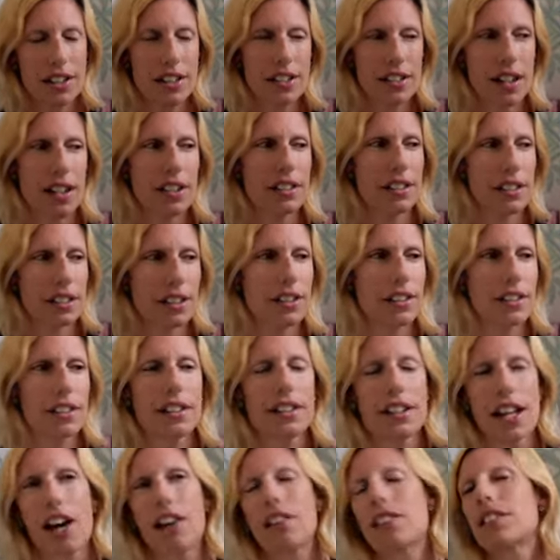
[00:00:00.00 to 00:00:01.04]
says he's
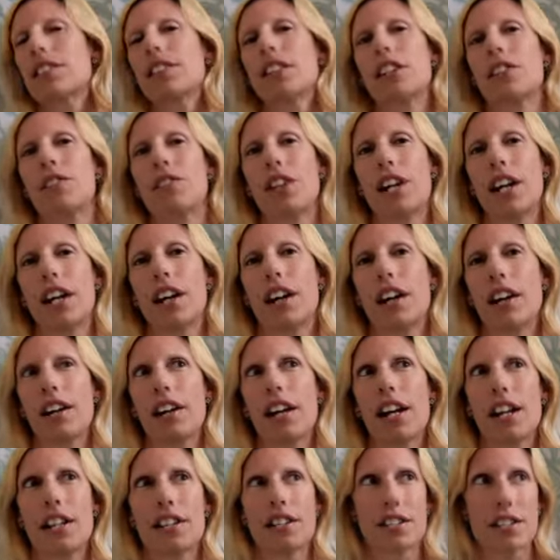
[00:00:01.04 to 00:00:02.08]
allowed to live there
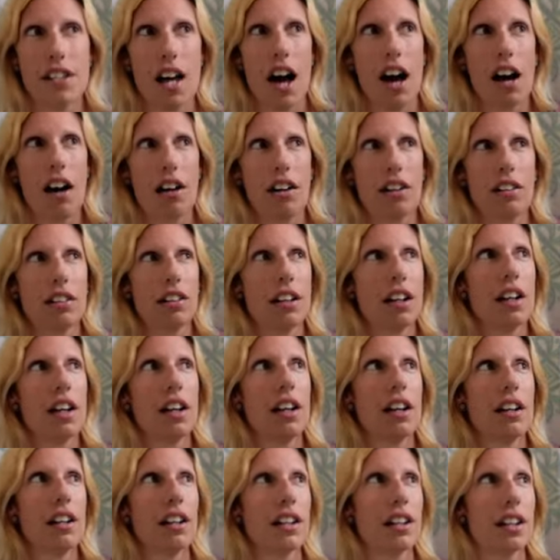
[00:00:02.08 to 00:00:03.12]
until
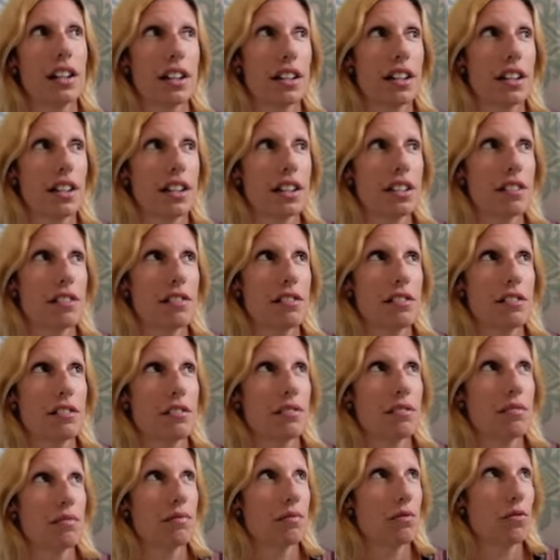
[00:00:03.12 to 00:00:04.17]
he,
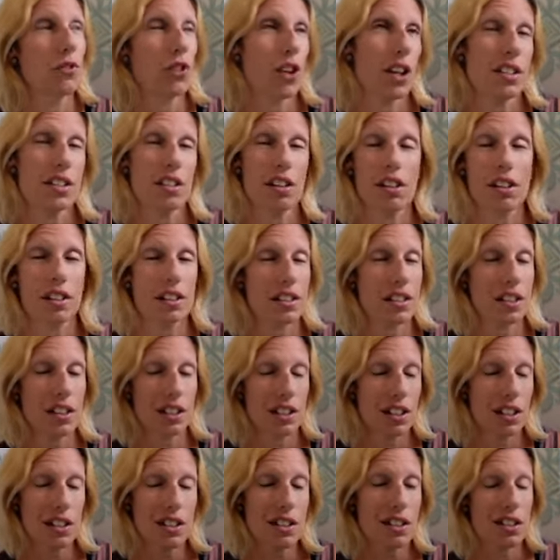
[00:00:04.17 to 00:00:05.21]
for as long as he
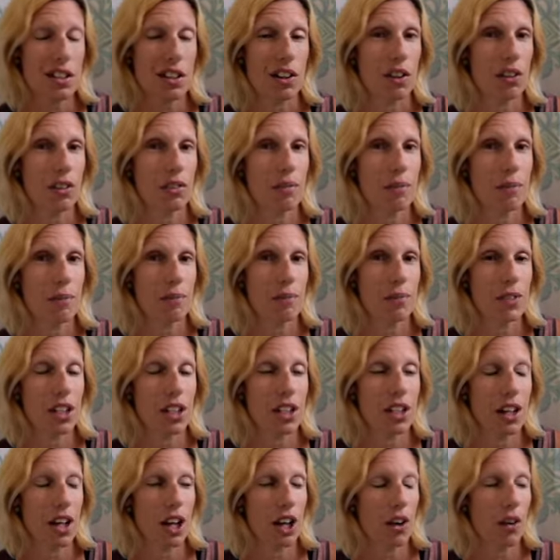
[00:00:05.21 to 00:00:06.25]
needs to,
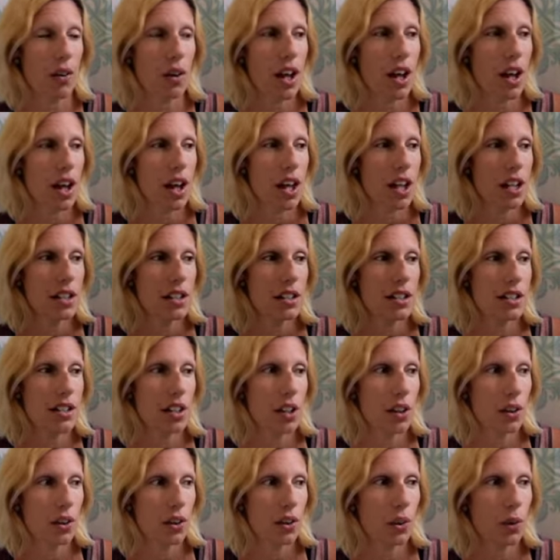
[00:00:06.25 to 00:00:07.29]
you know.
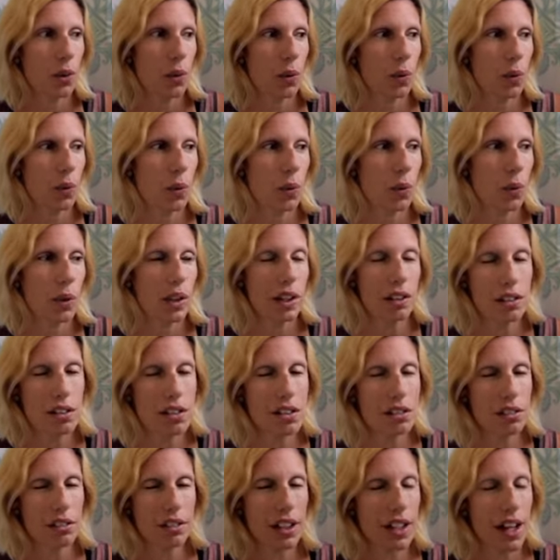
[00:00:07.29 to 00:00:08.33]
So we're
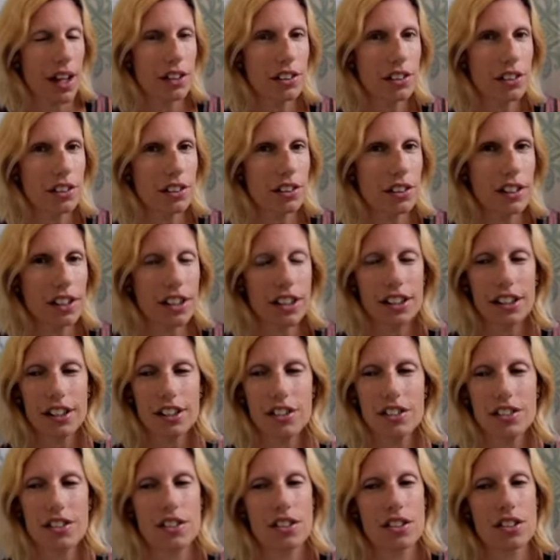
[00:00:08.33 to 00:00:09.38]
still together.
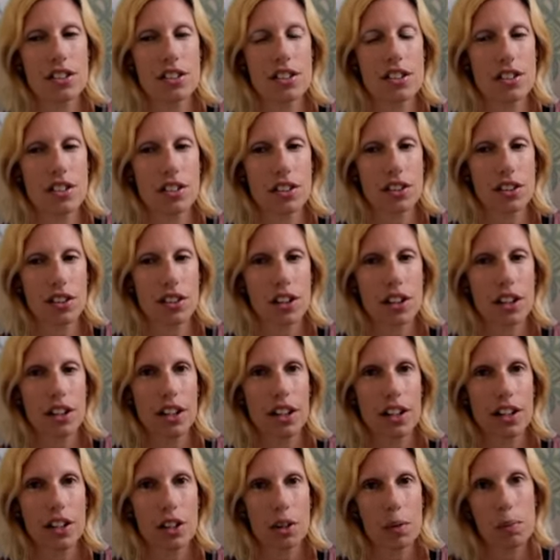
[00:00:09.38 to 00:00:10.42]
He's just gonna
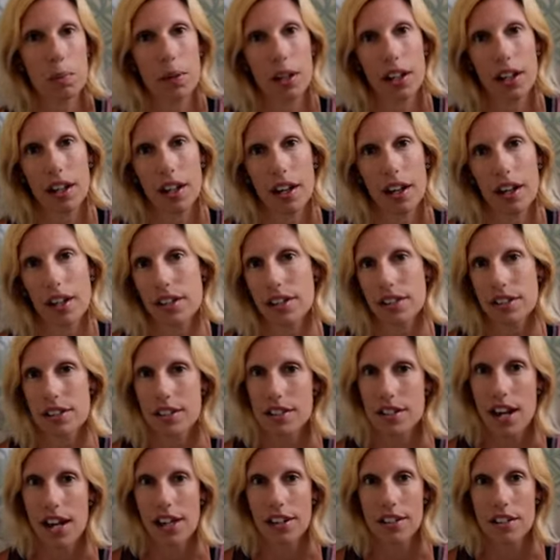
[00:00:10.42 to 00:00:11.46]
end up being at his
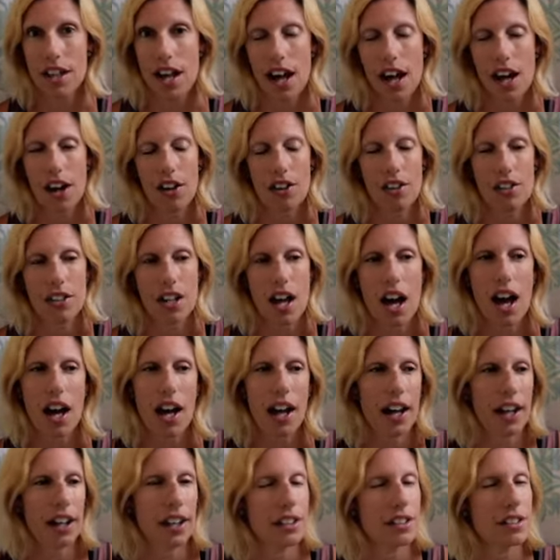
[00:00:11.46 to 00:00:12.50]
dad's house.
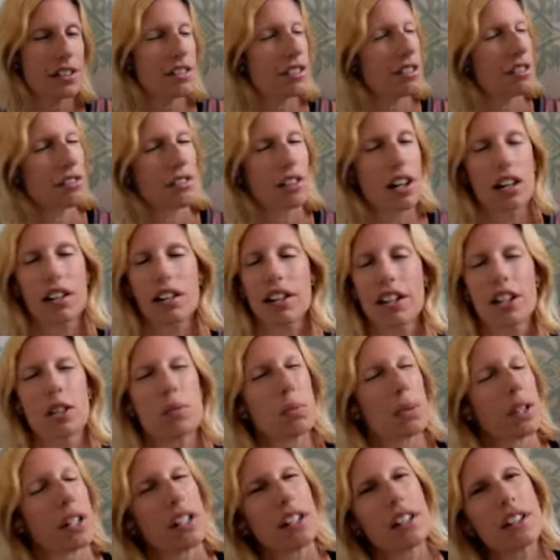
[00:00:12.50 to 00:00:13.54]
I do not like
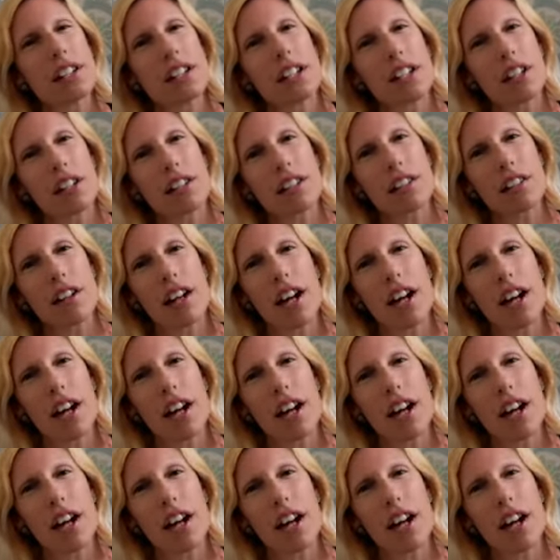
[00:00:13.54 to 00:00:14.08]
being there